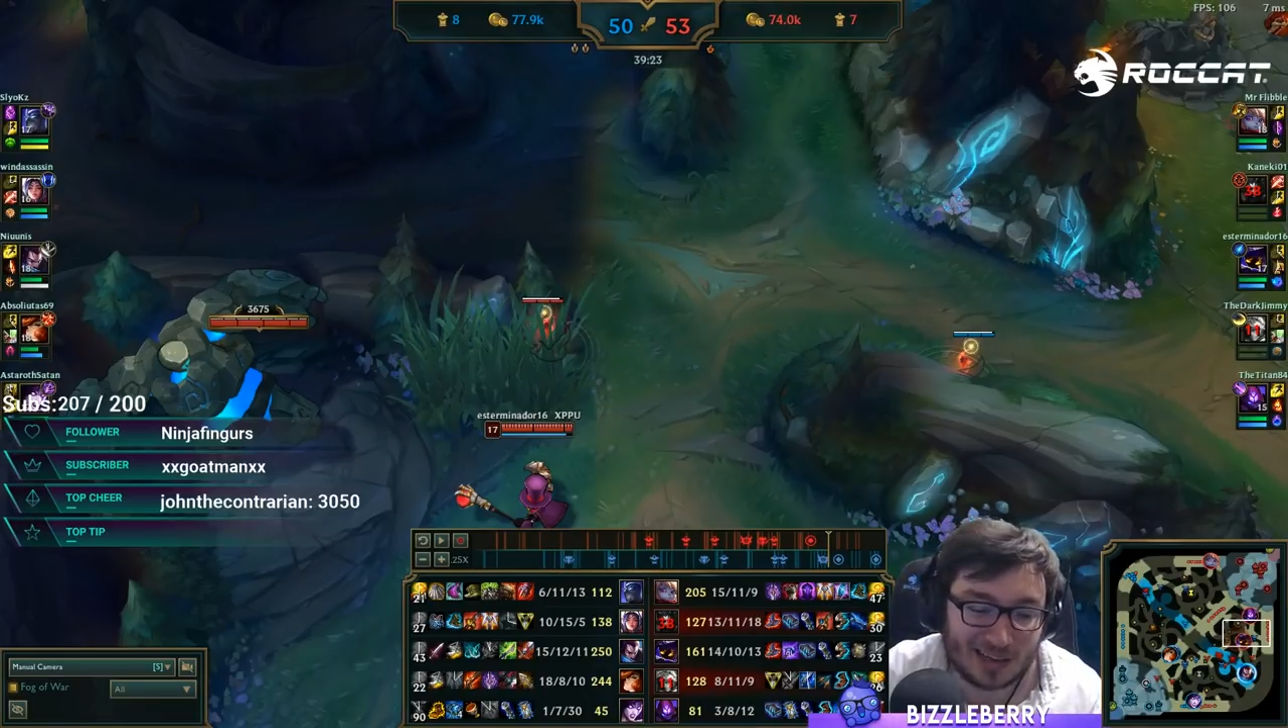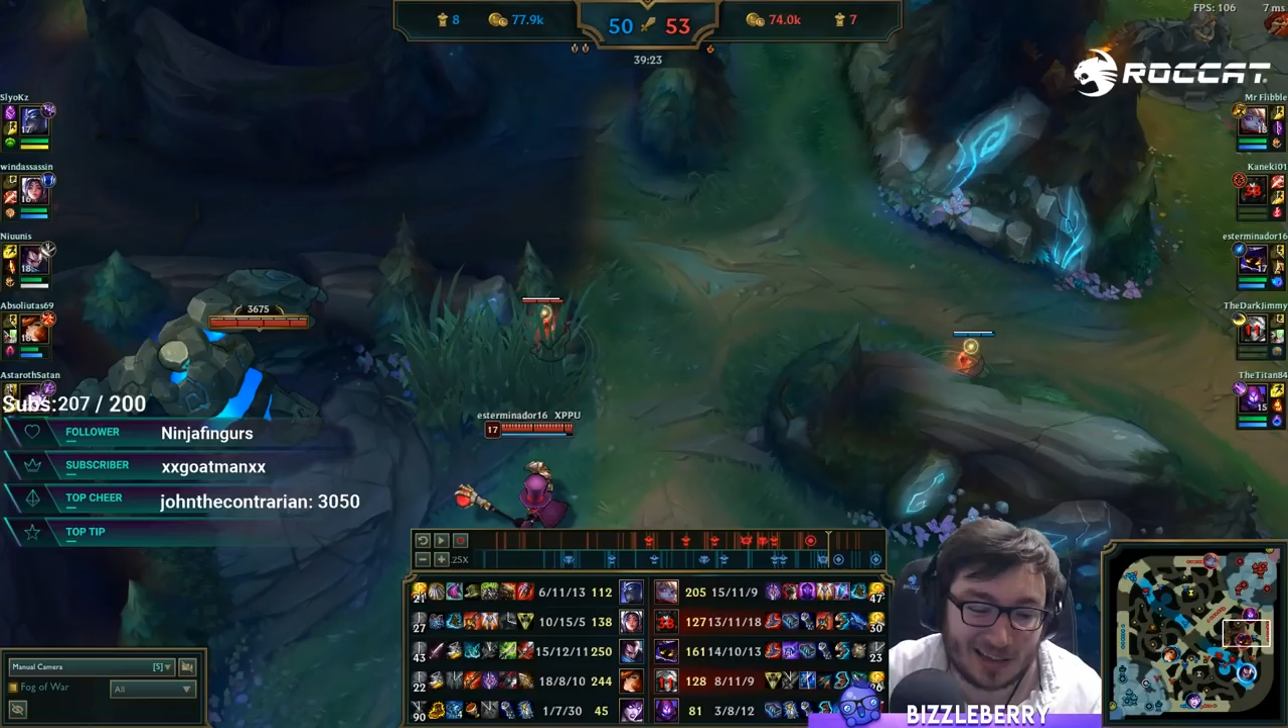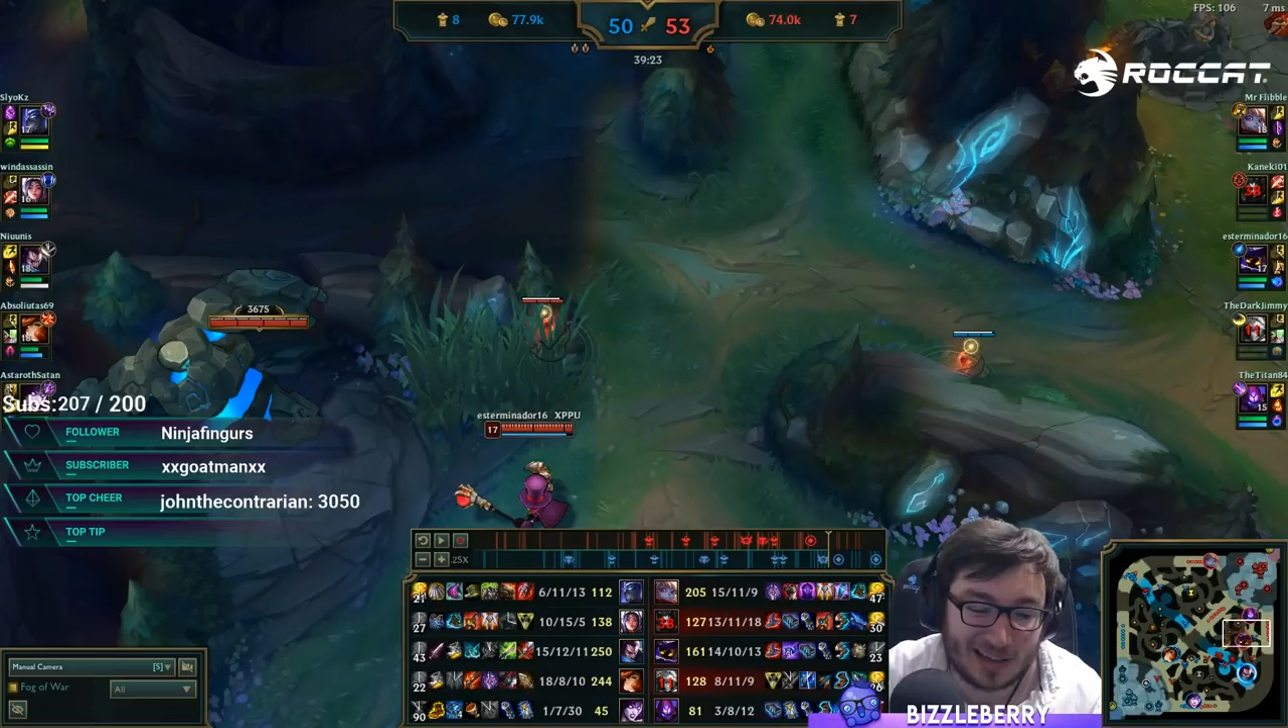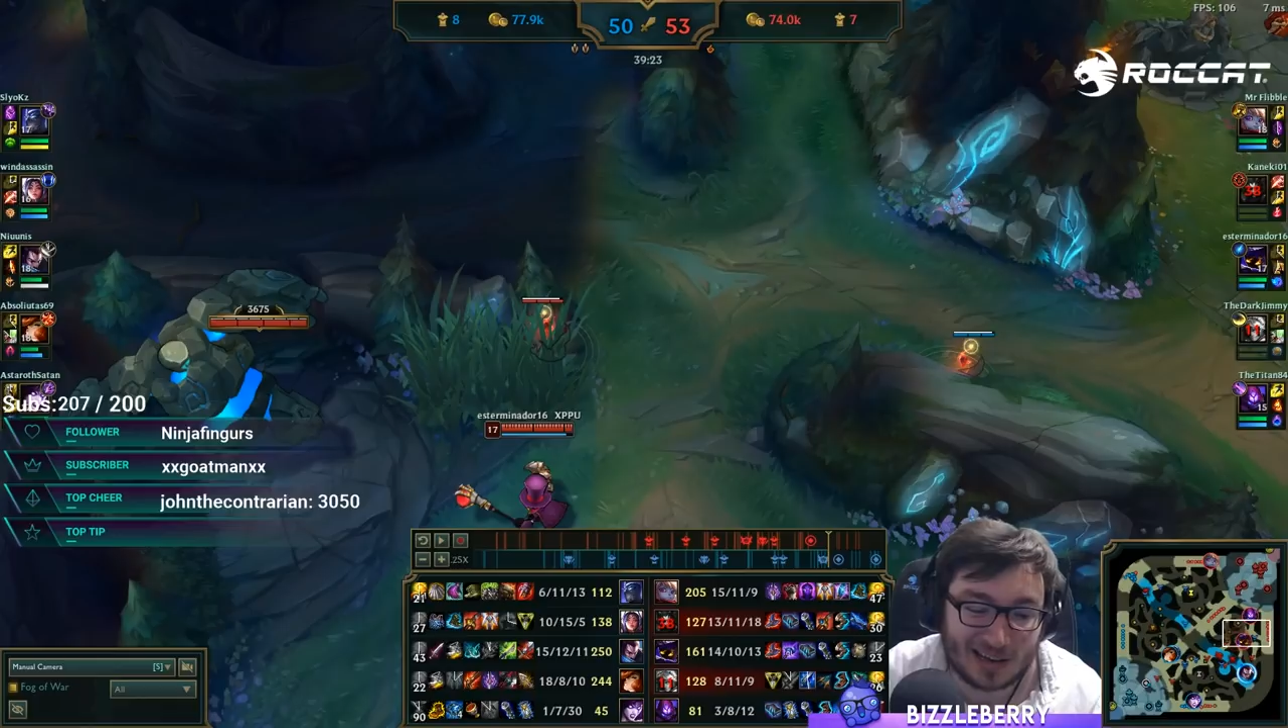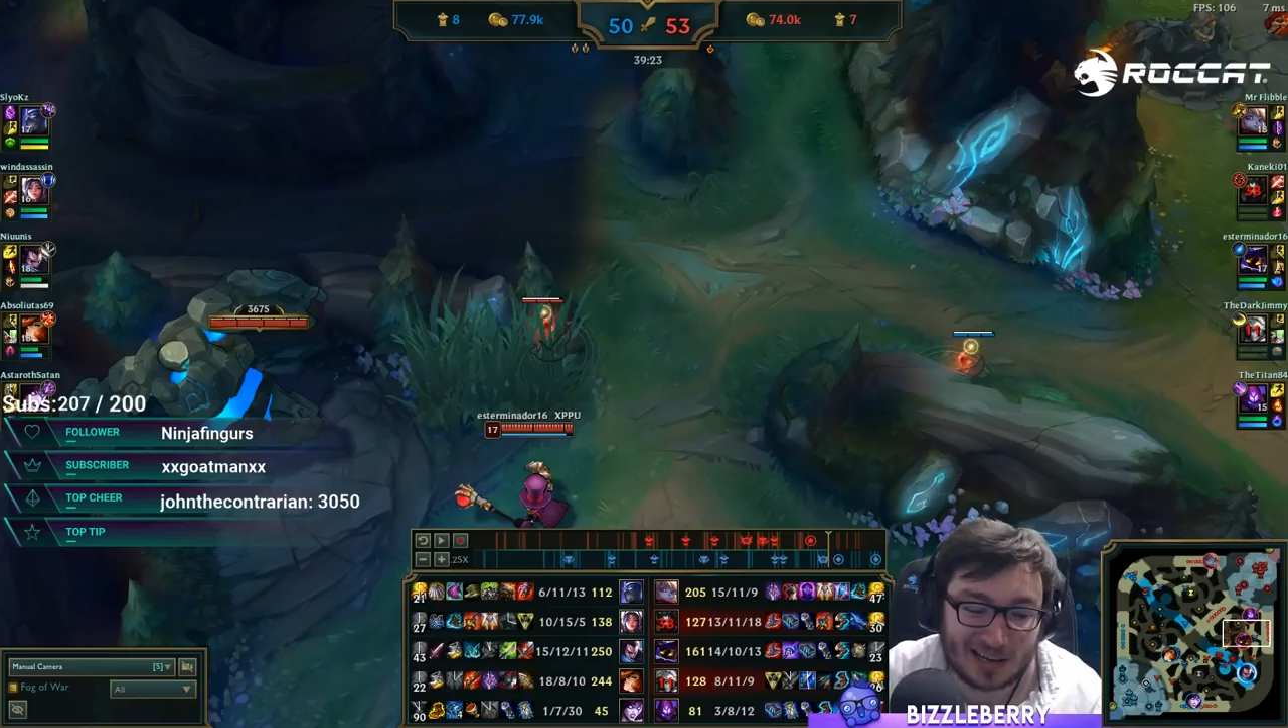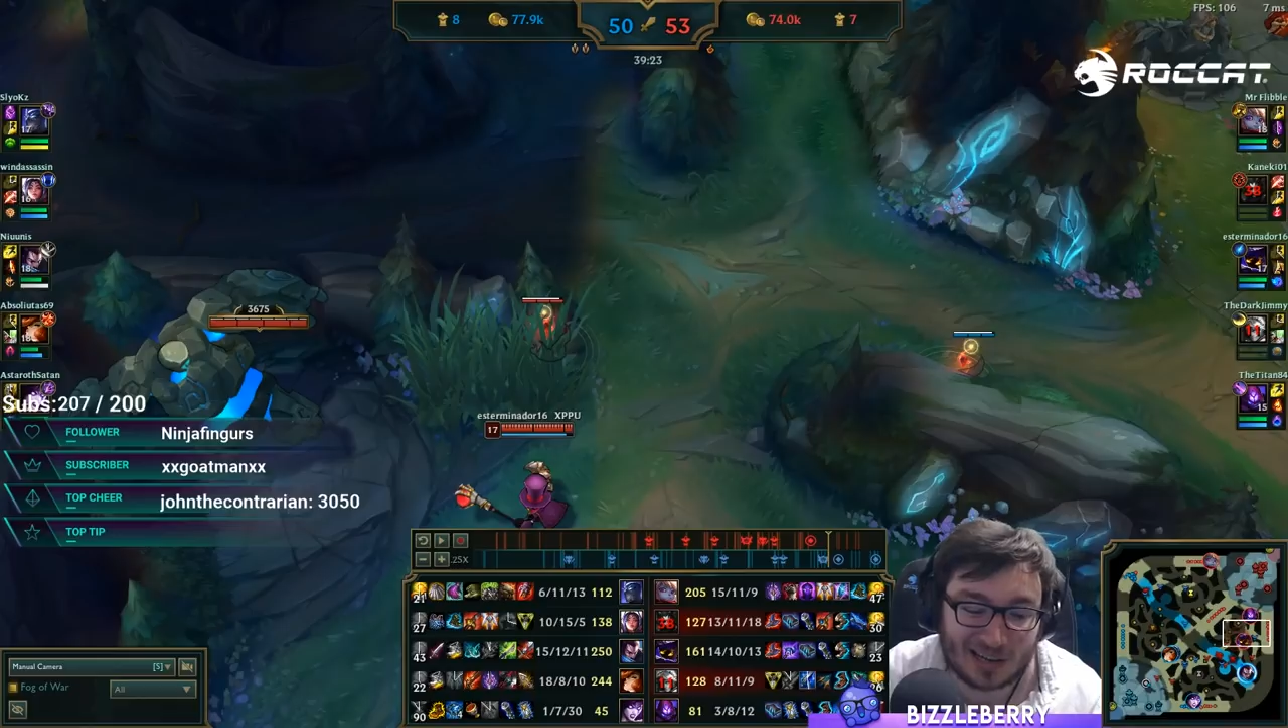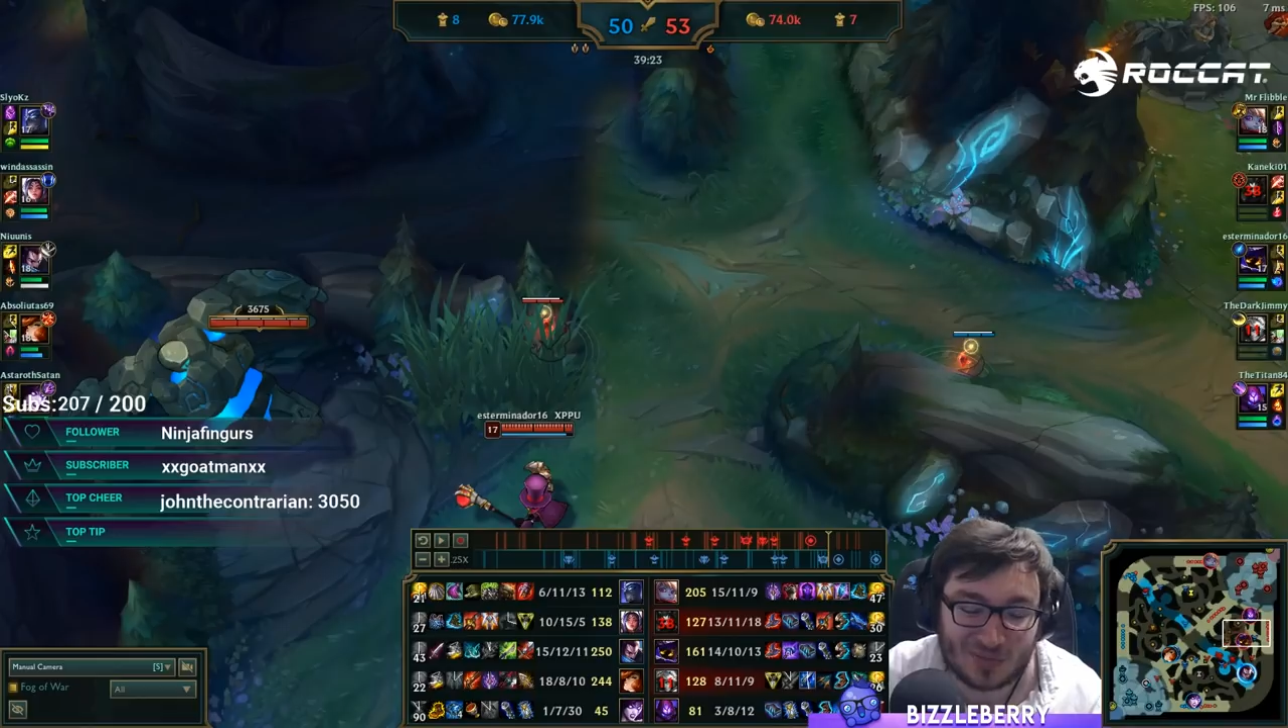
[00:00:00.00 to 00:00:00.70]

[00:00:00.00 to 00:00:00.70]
at that laning